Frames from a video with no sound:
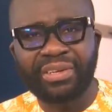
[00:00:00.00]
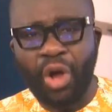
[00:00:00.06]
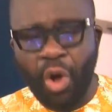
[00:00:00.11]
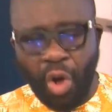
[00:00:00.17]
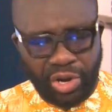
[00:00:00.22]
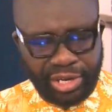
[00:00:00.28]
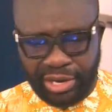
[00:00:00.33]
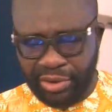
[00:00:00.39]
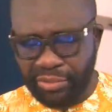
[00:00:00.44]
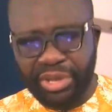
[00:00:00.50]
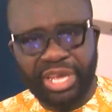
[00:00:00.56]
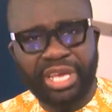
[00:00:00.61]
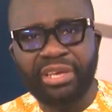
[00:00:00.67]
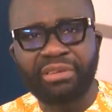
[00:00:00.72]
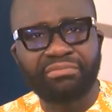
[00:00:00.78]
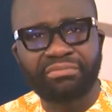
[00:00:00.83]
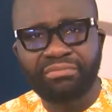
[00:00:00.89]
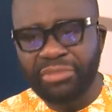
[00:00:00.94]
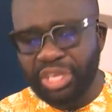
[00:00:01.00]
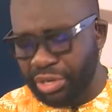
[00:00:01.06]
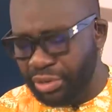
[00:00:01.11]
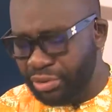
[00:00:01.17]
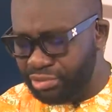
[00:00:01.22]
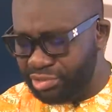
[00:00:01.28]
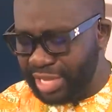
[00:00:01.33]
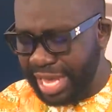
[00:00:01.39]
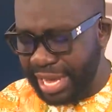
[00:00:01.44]
Ordinary, you
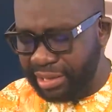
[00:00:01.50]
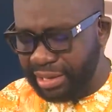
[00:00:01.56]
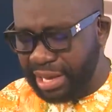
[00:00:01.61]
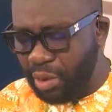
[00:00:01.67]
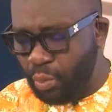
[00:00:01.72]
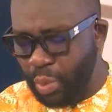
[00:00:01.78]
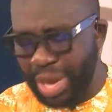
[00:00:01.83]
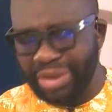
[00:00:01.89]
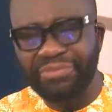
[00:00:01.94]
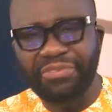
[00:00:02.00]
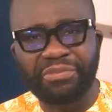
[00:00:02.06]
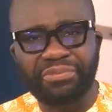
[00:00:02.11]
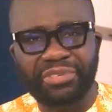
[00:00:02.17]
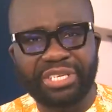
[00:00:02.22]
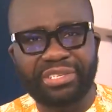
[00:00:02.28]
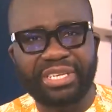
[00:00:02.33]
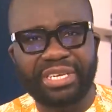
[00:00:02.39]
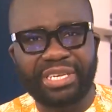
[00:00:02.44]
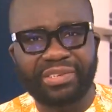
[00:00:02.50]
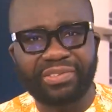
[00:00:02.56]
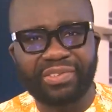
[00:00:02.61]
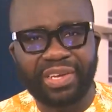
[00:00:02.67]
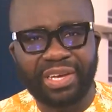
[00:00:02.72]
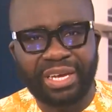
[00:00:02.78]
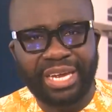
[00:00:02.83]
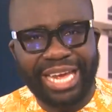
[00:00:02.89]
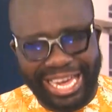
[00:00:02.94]
know, stand, 150 cedis
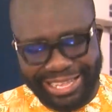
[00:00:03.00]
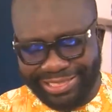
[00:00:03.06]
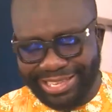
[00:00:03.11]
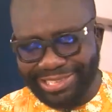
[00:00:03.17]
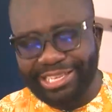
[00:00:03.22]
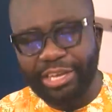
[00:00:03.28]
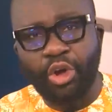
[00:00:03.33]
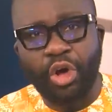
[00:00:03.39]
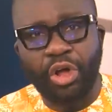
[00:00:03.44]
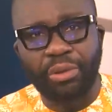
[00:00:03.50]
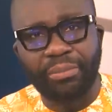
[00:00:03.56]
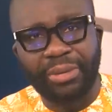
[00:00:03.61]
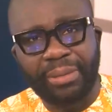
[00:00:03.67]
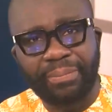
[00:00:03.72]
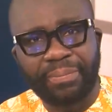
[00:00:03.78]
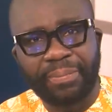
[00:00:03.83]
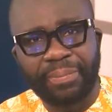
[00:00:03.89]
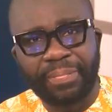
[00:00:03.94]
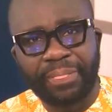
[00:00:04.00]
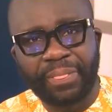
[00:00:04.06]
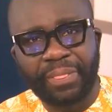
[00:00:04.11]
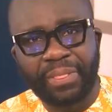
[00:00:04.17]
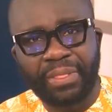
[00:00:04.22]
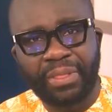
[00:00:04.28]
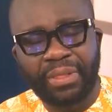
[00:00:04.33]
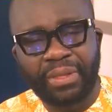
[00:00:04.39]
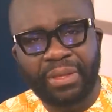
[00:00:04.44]
in this economy.
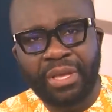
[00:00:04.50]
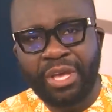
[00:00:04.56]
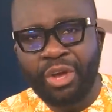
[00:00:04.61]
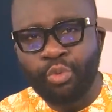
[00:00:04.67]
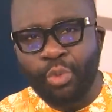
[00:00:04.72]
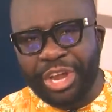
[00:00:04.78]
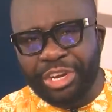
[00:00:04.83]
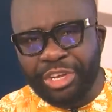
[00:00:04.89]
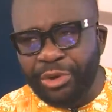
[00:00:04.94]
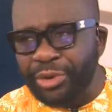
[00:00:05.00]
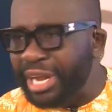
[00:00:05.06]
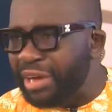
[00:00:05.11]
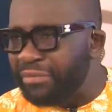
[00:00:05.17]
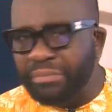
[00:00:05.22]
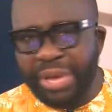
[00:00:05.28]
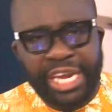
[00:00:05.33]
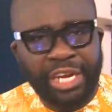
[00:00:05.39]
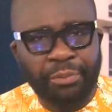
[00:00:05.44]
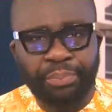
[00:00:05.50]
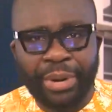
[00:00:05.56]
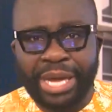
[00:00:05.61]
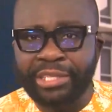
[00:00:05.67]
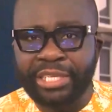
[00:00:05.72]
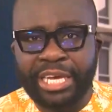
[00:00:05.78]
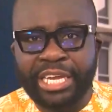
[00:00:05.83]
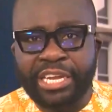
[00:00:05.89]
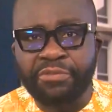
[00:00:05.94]
When you could have made it
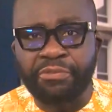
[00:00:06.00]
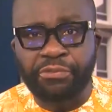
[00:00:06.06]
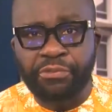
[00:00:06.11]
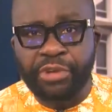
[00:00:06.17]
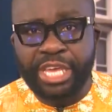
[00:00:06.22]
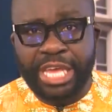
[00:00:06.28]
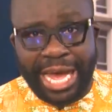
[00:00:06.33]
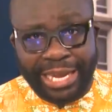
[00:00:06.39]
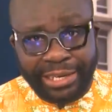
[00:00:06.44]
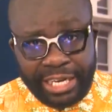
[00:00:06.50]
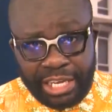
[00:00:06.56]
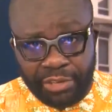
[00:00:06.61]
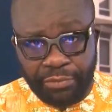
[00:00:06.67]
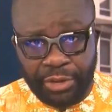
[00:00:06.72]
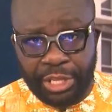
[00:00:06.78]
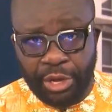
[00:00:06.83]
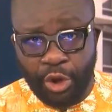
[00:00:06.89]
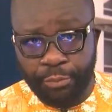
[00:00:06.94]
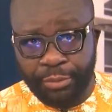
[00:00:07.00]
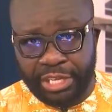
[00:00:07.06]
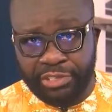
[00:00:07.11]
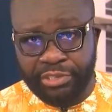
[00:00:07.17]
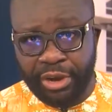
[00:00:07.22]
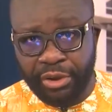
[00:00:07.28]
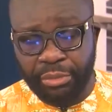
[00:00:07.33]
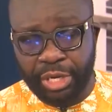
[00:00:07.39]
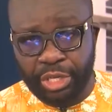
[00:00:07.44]
practically free, at least for the opening
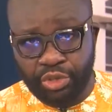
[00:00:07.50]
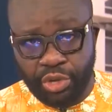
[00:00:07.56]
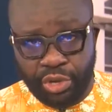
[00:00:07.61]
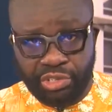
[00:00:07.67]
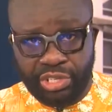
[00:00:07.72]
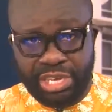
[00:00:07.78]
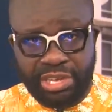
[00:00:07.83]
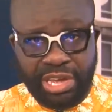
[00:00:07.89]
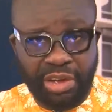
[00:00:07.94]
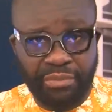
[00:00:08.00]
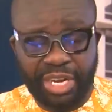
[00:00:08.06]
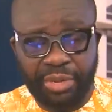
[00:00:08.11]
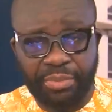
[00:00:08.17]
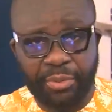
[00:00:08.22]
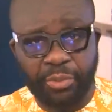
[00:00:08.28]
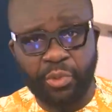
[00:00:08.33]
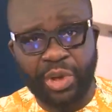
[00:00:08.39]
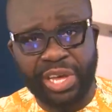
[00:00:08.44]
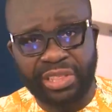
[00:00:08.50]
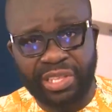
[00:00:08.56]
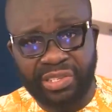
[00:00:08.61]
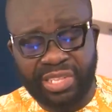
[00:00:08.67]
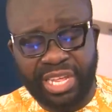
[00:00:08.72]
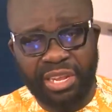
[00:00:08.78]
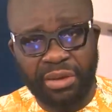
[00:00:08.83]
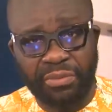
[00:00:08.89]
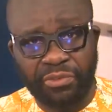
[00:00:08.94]
ceremony. So you see how many people were in the
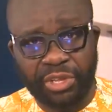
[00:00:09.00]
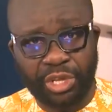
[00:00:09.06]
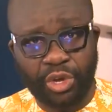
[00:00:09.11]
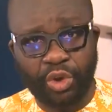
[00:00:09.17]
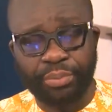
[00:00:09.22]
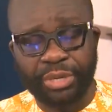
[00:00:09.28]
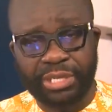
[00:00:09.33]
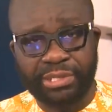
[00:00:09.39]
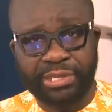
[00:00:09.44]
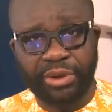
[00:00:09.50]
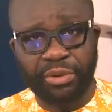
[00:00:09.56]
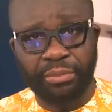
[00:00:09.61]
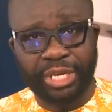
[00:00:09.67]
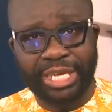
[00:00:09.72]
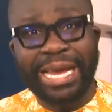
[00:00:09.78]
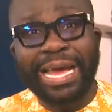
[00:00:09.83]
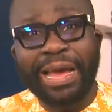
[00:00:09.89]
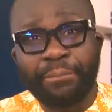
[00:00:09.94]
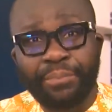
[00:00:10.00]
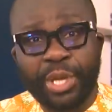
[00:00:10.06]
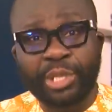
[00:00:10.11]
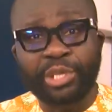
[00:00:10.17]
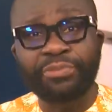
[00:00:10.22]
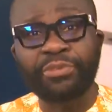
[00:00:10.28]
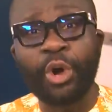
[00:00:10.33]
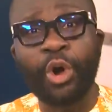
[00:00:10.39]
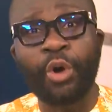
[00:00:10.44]
stadium for the opening ceremony.
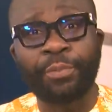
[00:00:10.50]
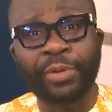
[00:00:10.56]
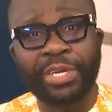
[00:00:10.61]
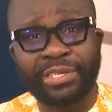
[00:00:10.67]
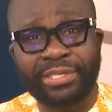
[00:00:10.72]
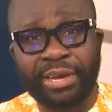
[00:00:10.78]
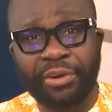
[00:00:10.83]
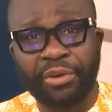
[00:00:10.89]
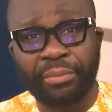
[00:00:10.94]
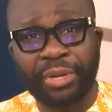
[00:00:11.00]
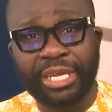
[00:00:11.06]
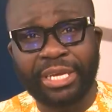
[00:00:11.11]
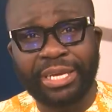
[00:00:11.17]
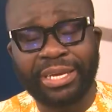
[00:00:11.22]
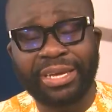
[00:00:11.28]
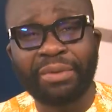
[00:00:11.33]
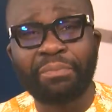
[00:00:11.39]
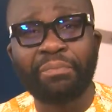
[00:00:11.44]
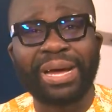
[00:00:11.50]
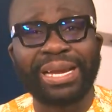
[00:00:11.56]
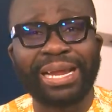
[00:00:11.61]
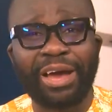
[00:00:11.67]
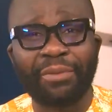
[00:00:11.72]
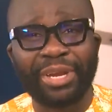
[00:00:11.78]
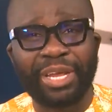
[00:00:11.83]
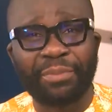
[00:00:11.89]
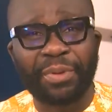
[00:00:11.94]
Beautiful opening ceremony, but
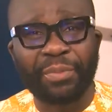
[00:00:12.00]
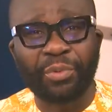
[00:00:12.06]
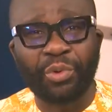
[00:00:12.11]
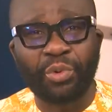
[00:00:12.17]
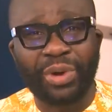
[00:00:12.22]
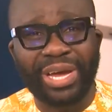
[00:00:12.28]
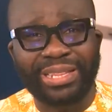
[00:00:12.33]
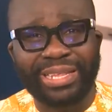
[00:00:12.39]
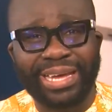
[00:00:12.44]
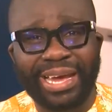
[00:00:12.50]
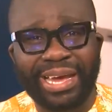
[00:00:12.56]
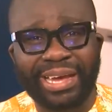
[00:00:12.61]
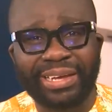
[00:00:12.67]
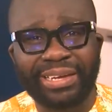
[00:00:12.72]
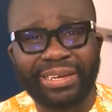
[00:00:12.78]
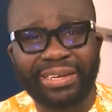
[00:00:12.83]
how many people were there?